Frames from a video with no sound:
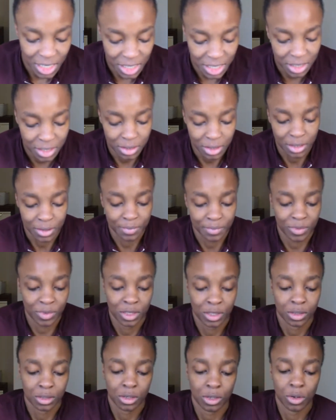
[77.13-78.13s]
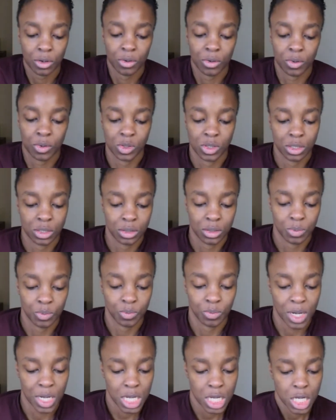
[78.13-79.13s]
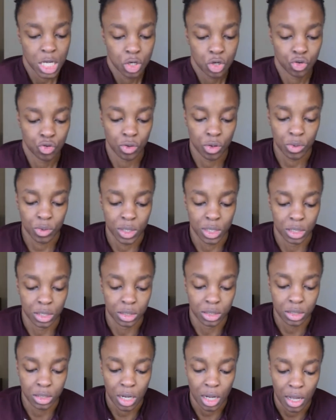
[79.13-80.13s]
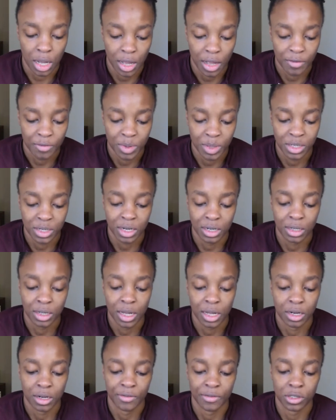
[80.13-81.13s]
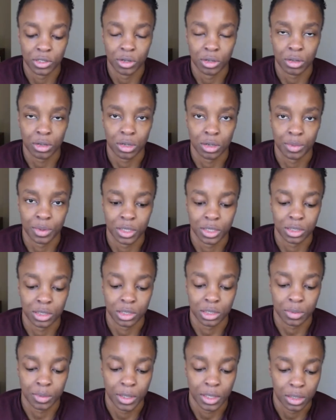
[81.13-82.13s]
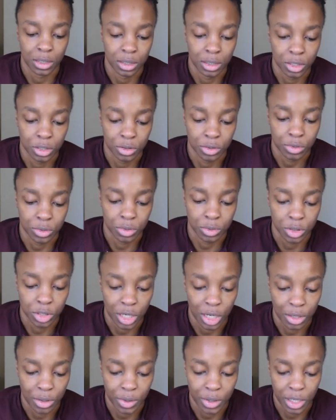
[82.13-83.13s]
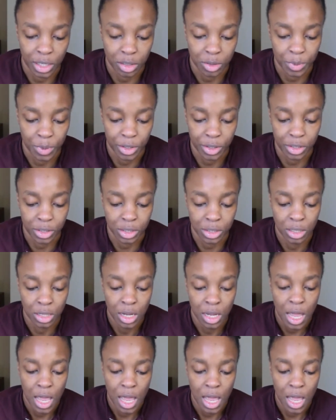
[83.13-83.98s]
Alright, so my intro is, I have been dedicated to physiotherapy since my initial shadowing experience